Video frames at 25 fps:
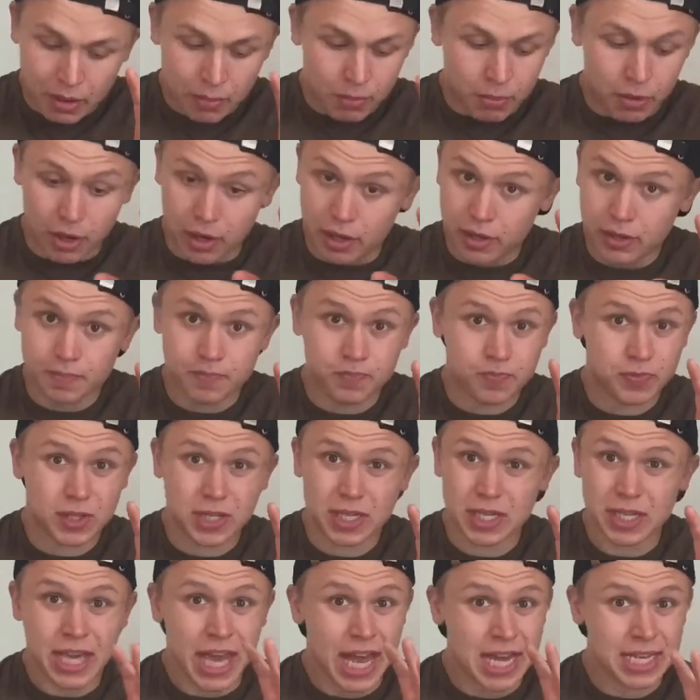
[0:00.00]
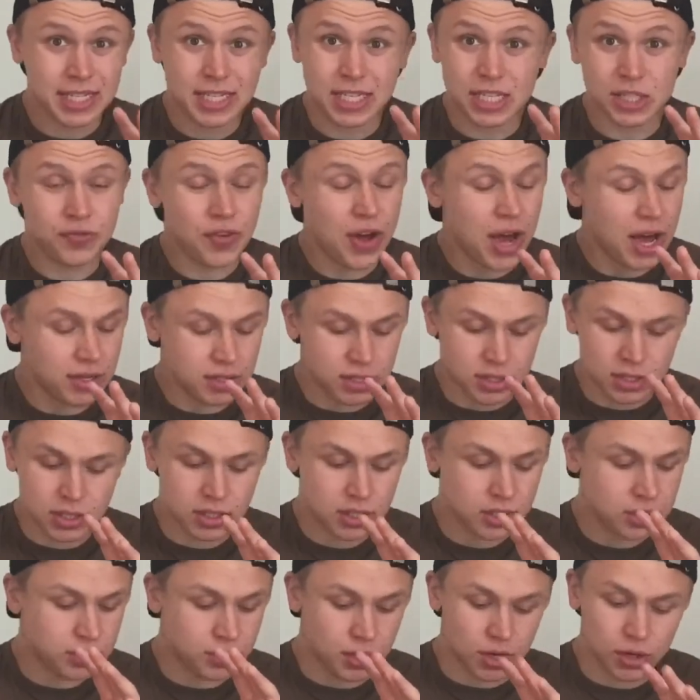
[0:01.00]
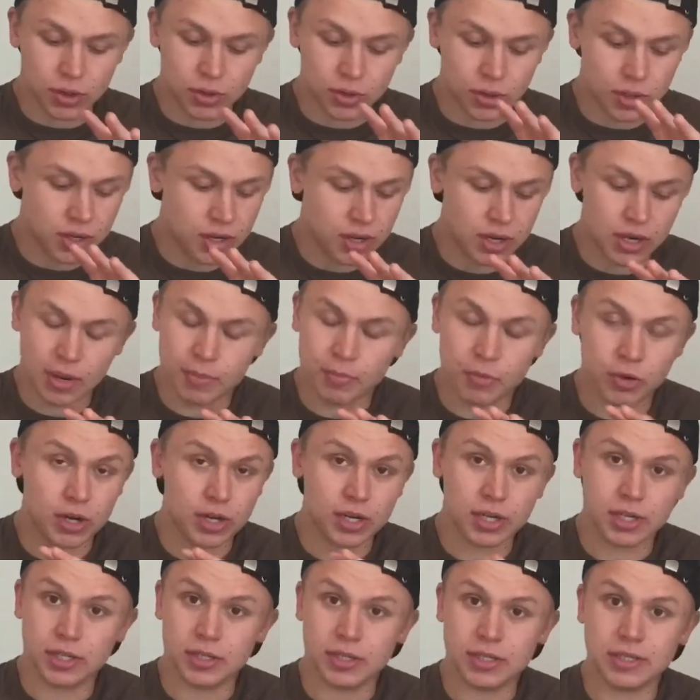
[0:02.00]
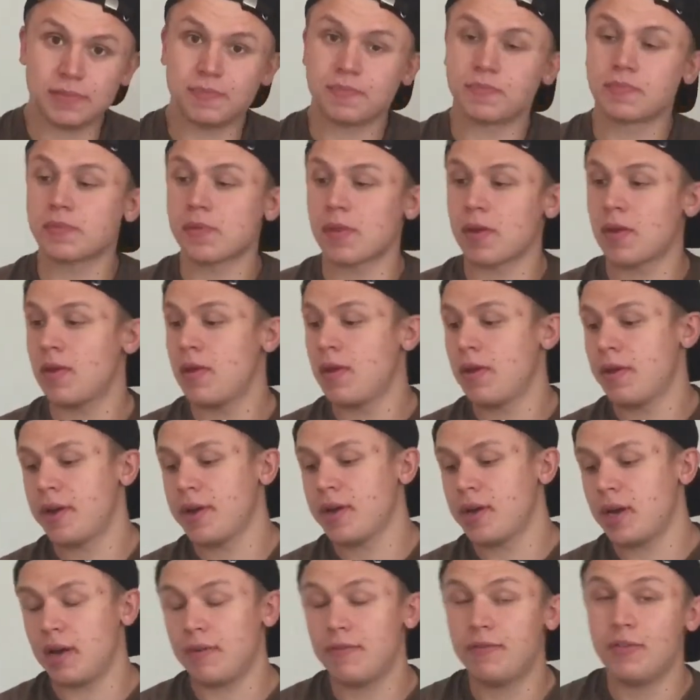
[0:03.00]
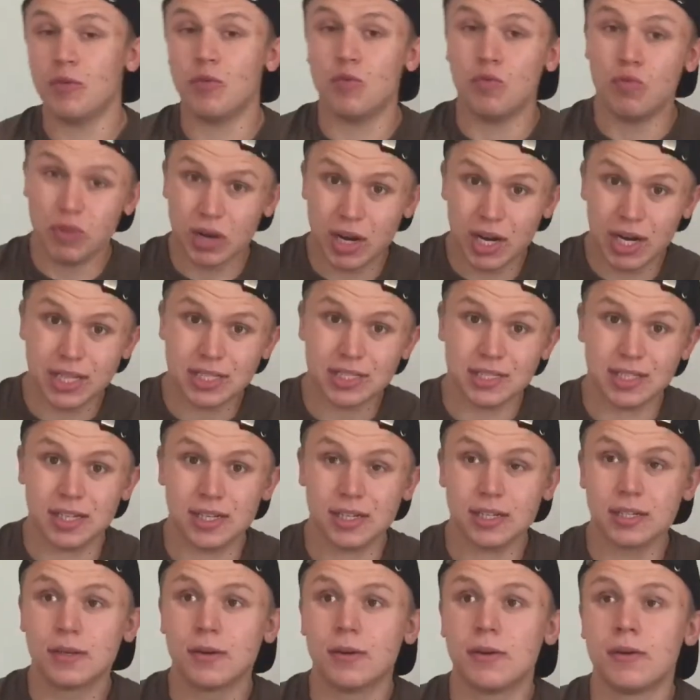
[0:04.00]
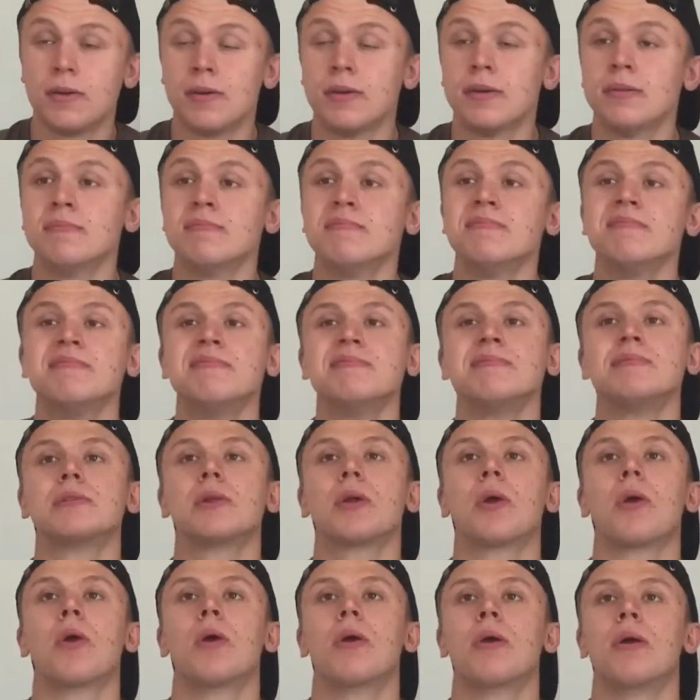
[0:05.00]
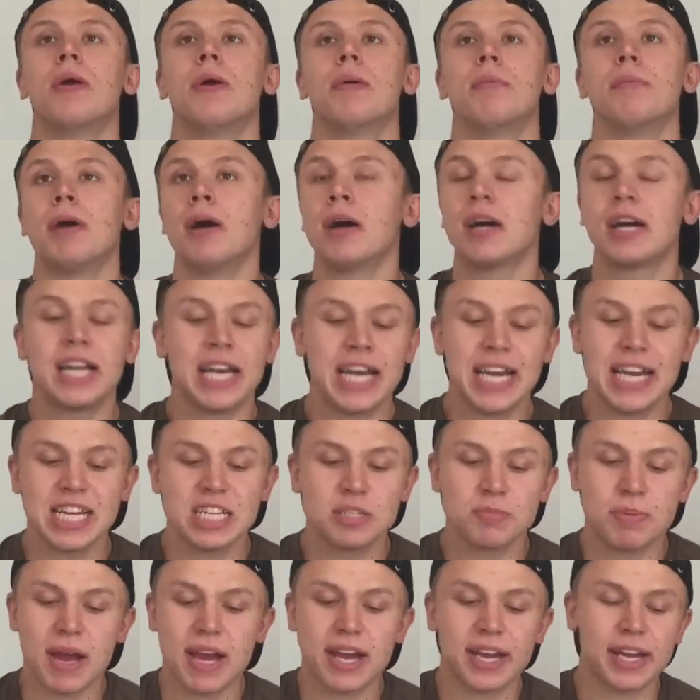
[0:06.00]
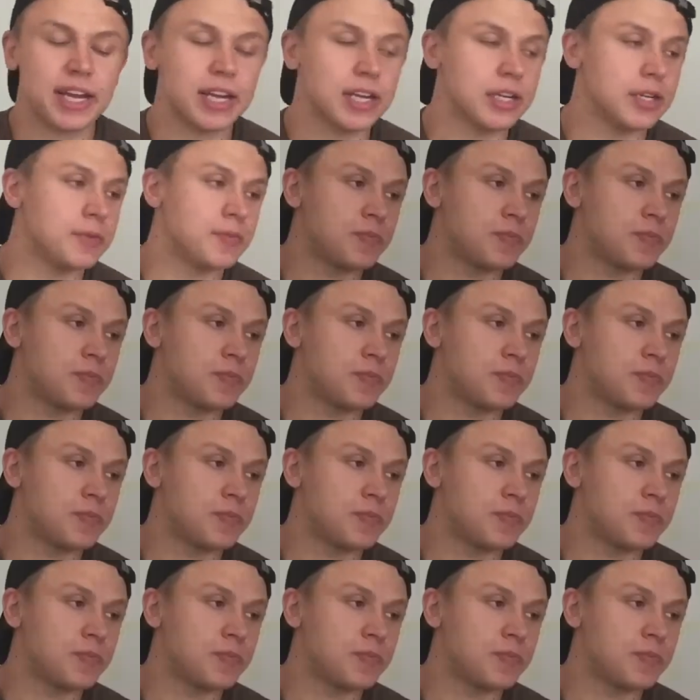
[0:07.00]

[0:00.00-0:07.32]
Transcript: But getting to 6,000 is a struggle. I'm not going to do it. I feel really sick. But I'm going to eat this pancake.